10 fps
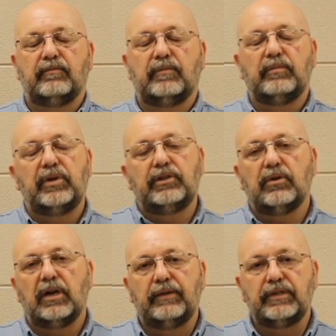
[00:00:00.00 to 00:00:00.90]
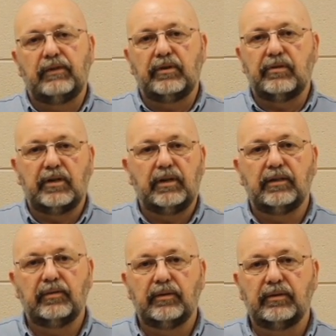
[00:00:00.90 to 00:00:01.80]
And money drives everything
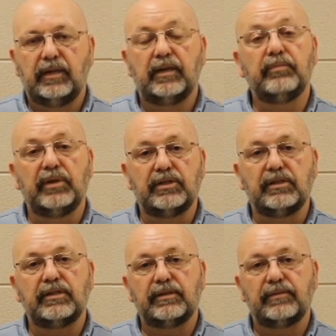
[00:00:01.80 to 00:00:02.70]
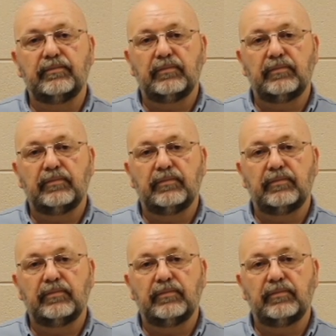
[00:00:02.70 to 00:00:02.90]
in the business.